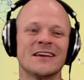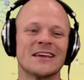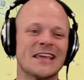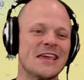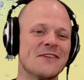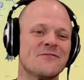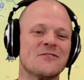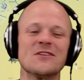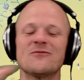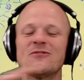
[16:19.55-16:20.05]

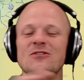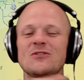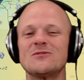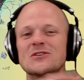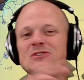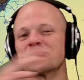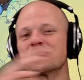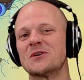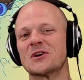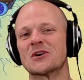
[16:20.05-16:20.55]
Even if you
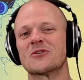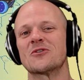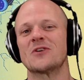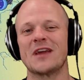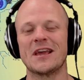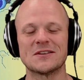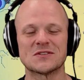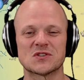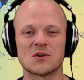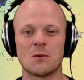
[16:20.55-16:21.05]
just want to
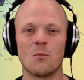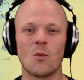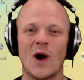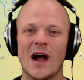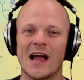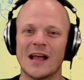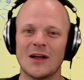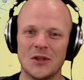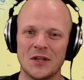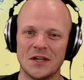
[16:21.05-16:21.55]
create some
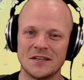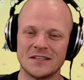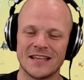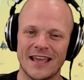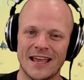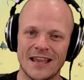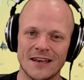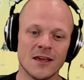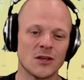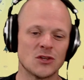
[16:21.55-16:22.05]
wild
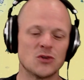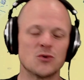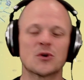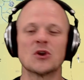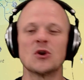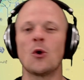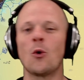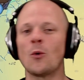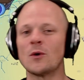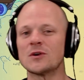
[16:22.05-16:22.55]
undead, you
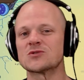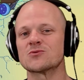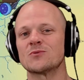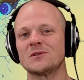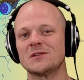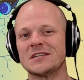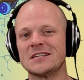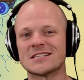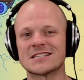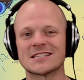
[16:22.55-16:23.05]
can always
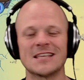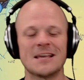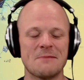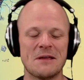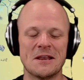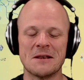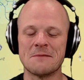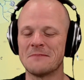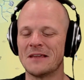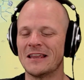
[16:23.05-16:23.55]
release them
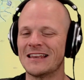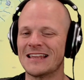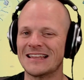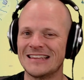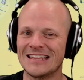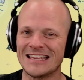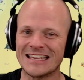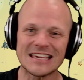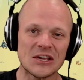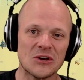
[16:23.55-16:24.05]
and
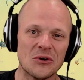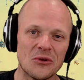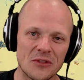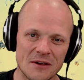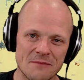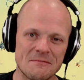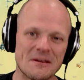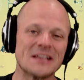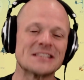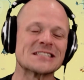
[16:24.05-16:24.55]
immediately kill
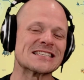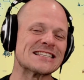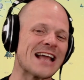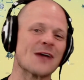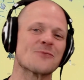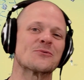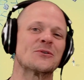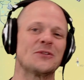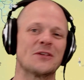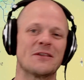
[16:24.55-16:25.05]
them. It's
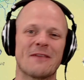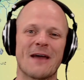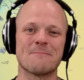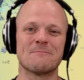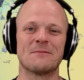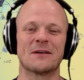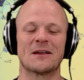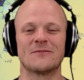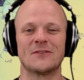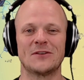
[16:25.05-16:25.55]
not really that
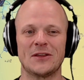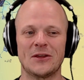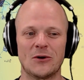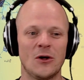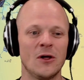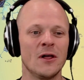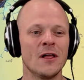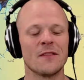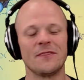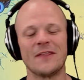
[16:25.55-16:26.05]
big of a deal.
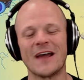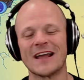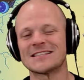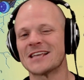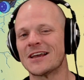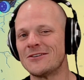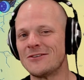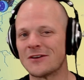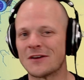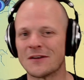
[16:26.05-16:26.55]
That's how
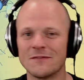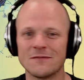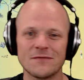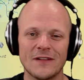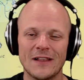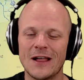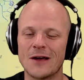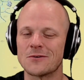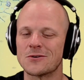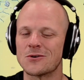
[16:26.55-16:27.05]
you can
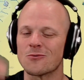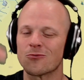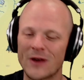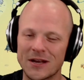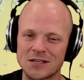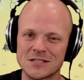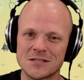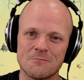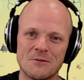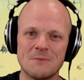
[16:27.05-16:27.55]
fill out your
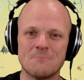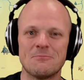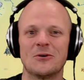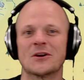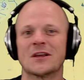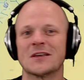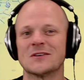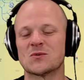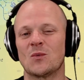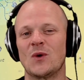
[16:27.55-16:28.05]
recipe
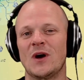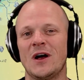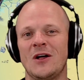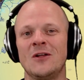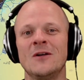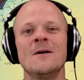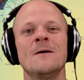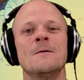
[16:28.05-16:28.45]
book as well.